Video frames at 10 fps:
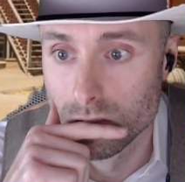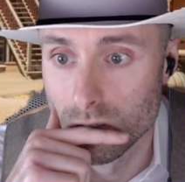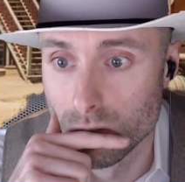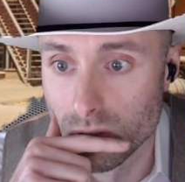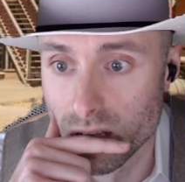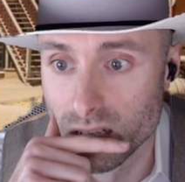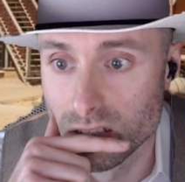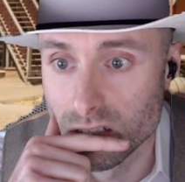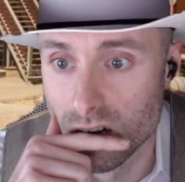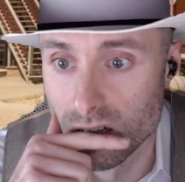Oh, Lenny's
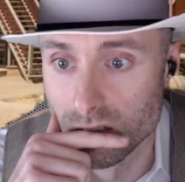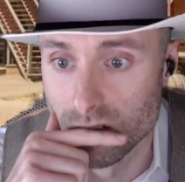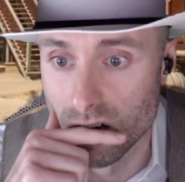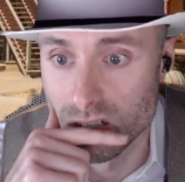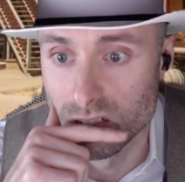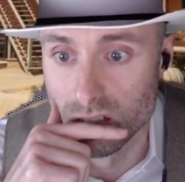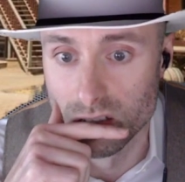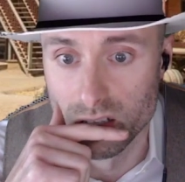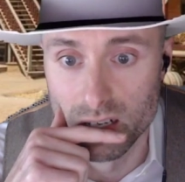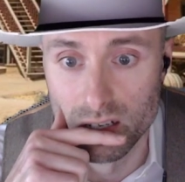cards are
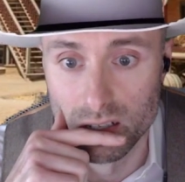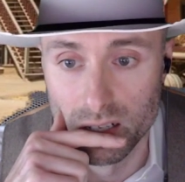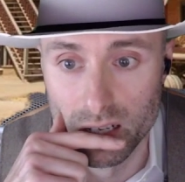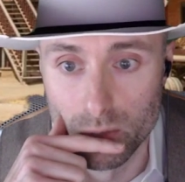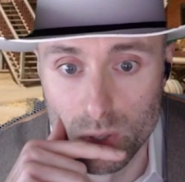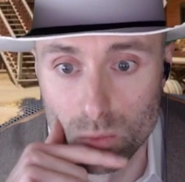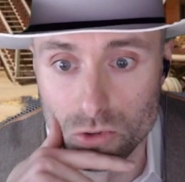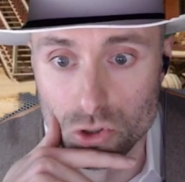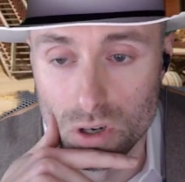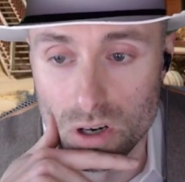sitting there, and we will
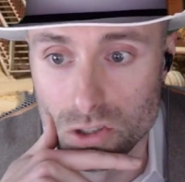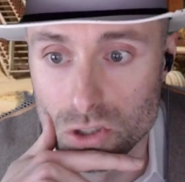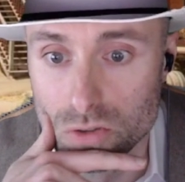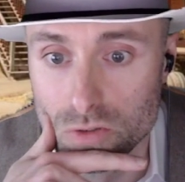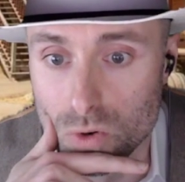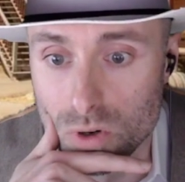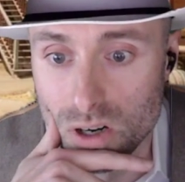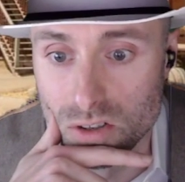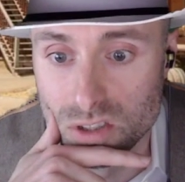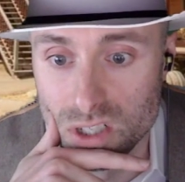draw 2 for
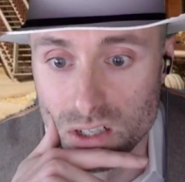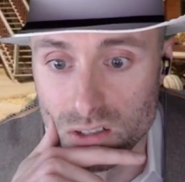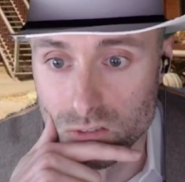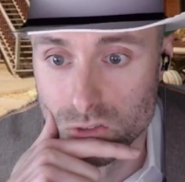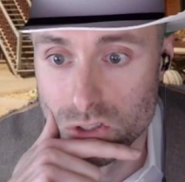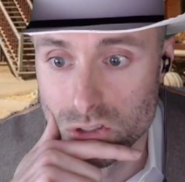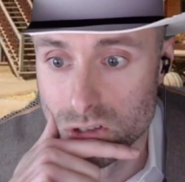ourselves.